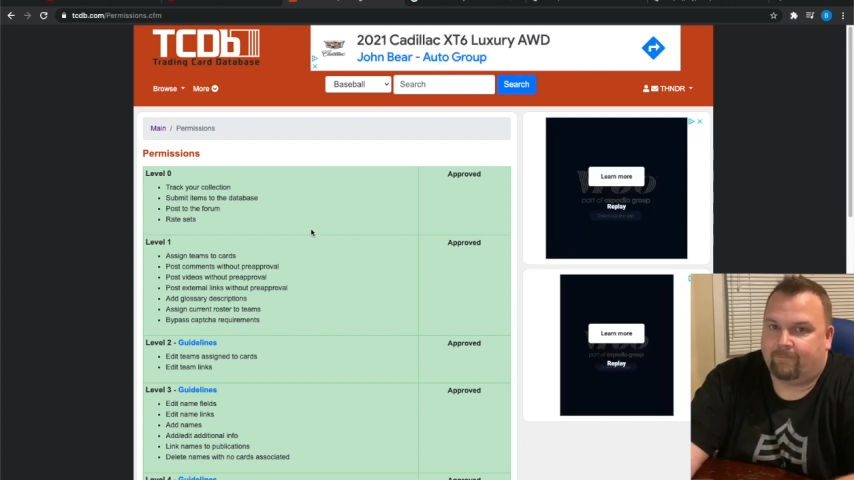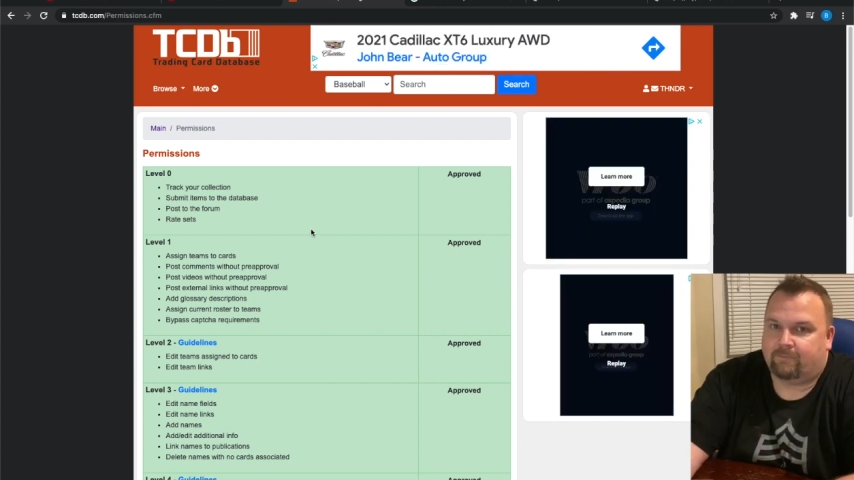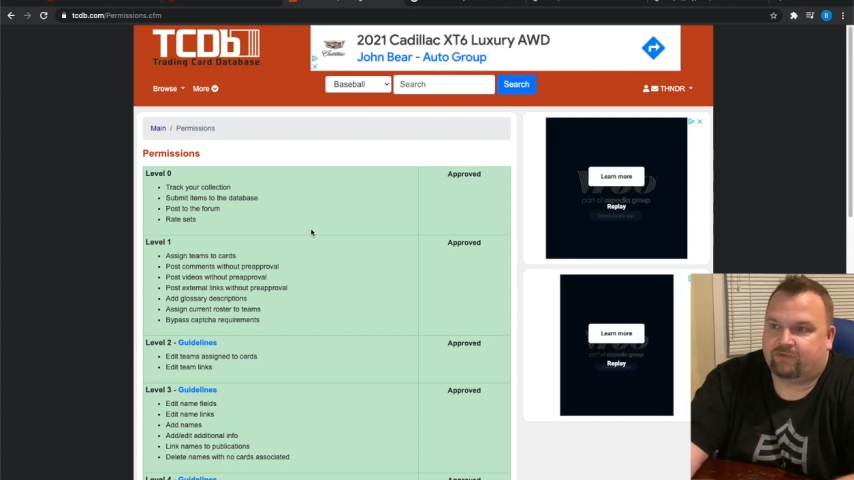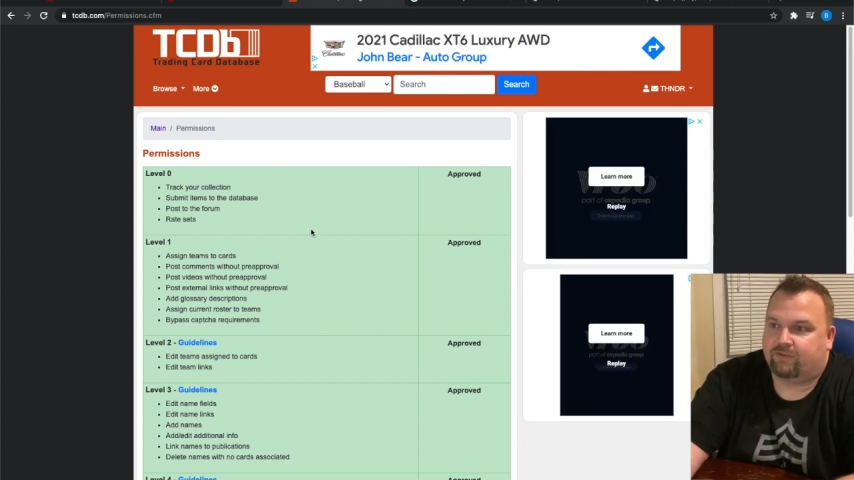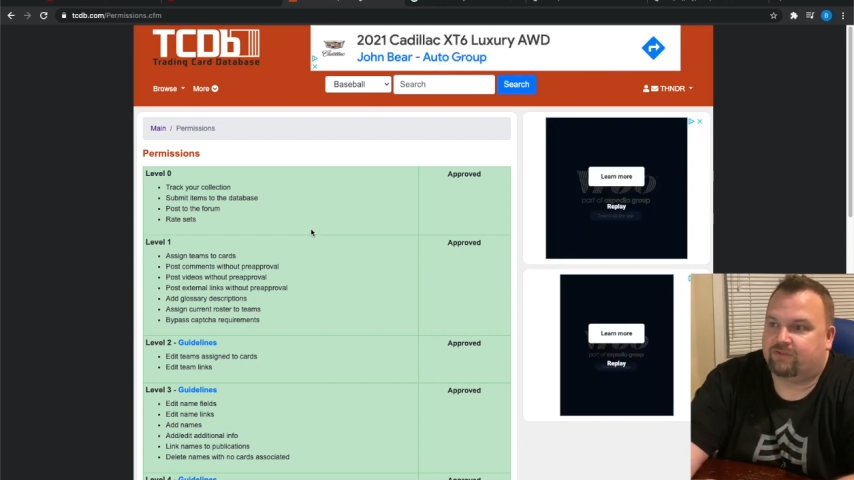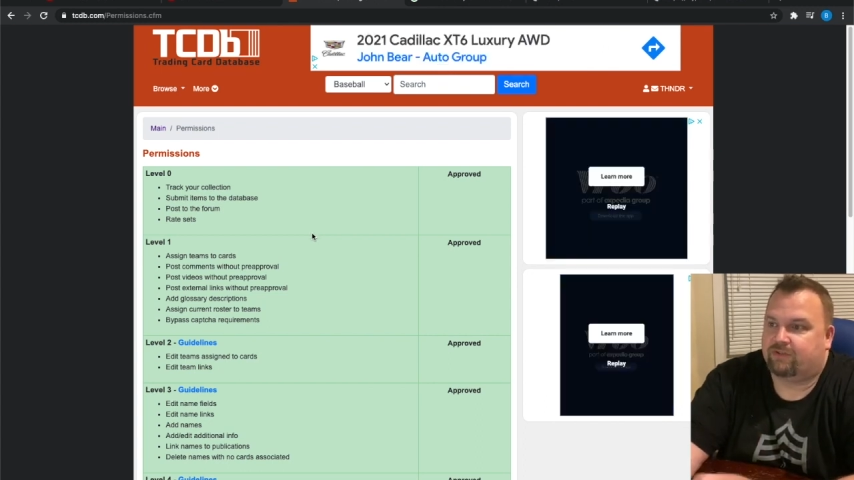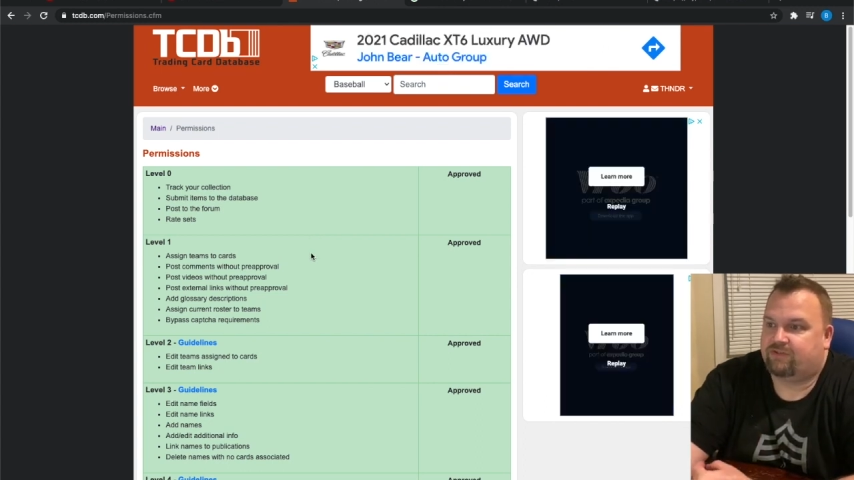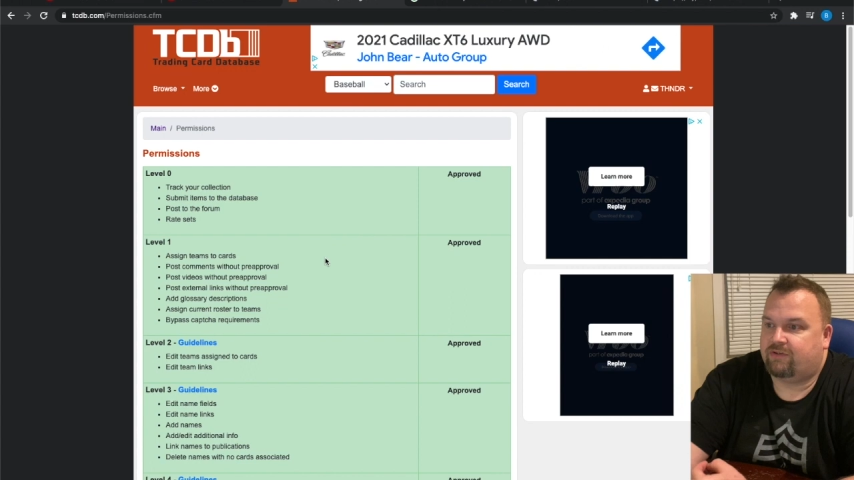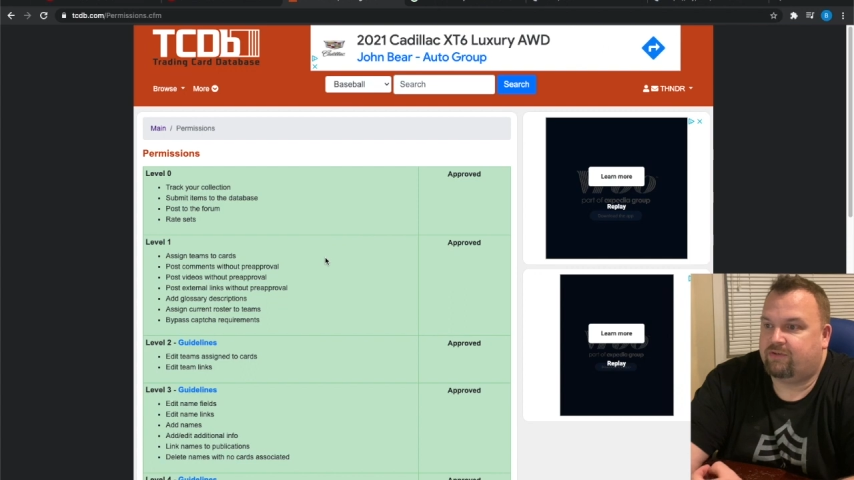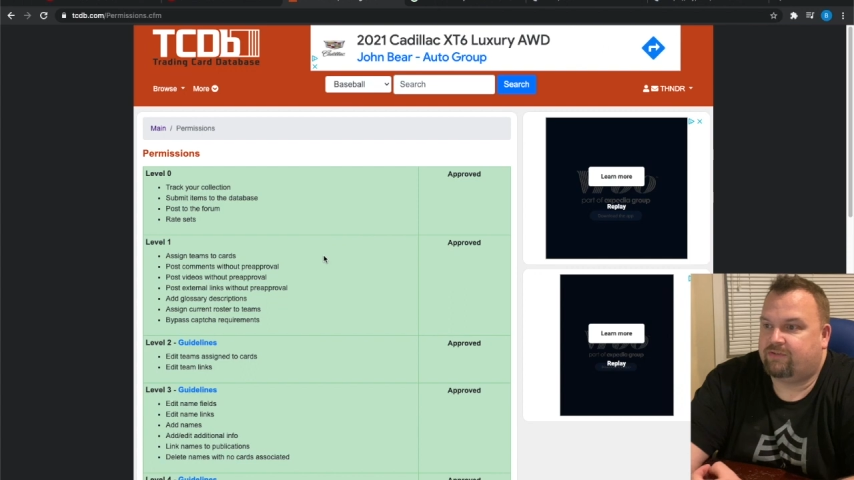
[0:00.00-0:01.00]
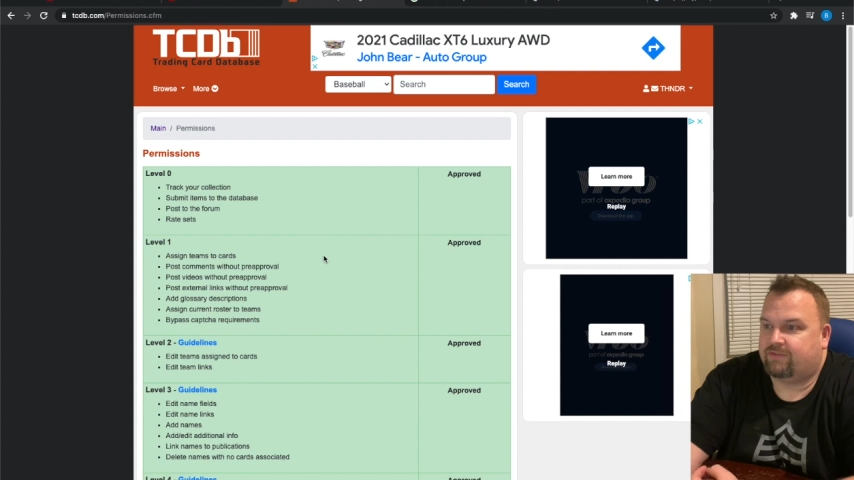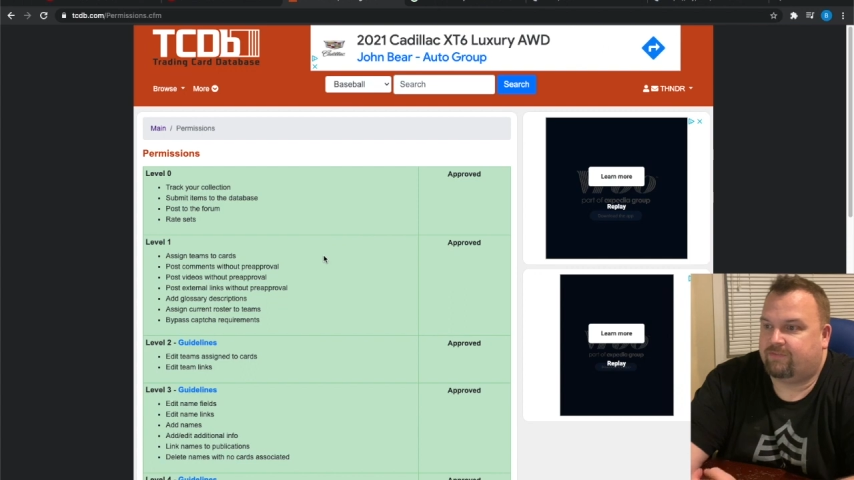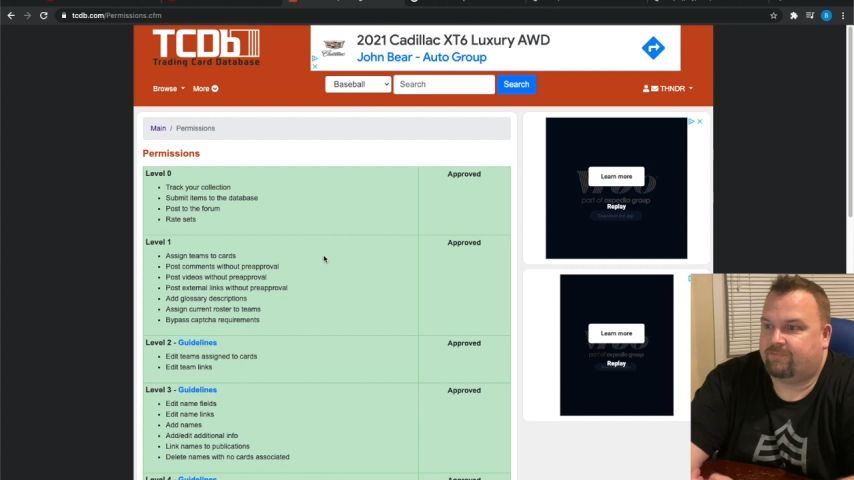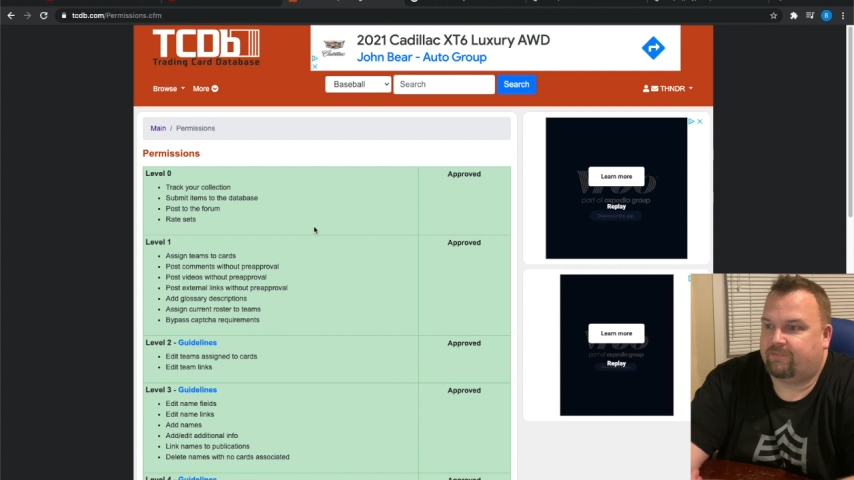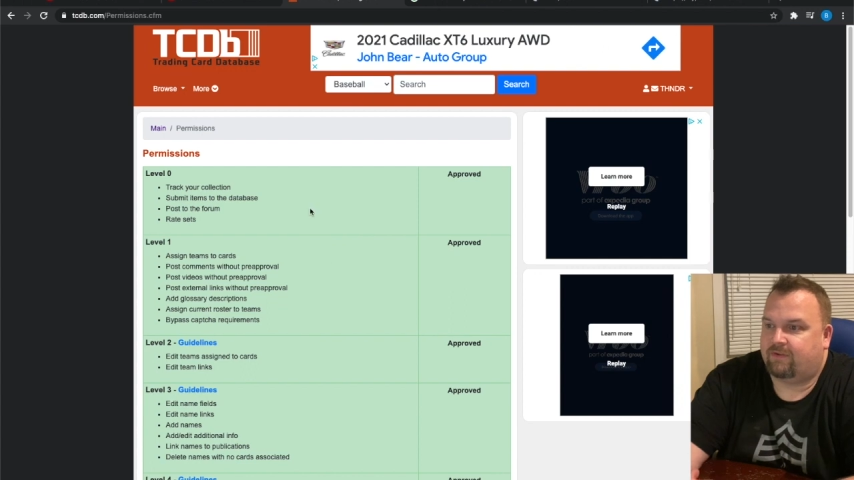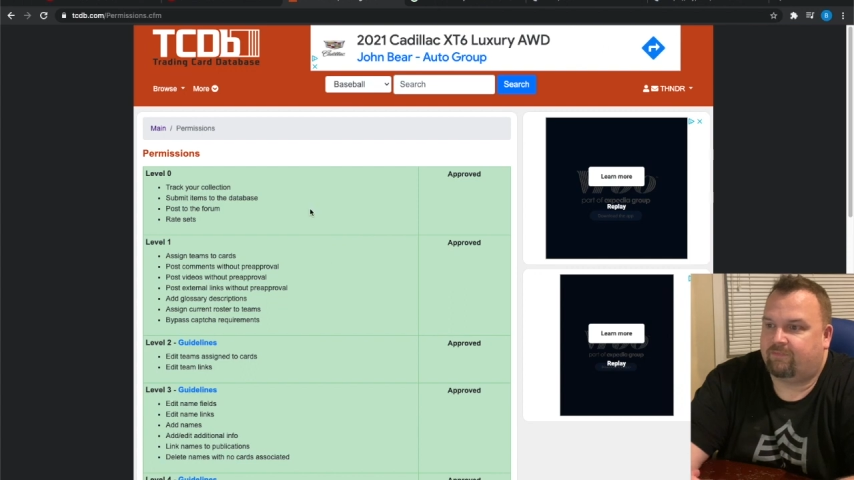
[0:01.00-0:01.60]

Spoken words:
So there's a series of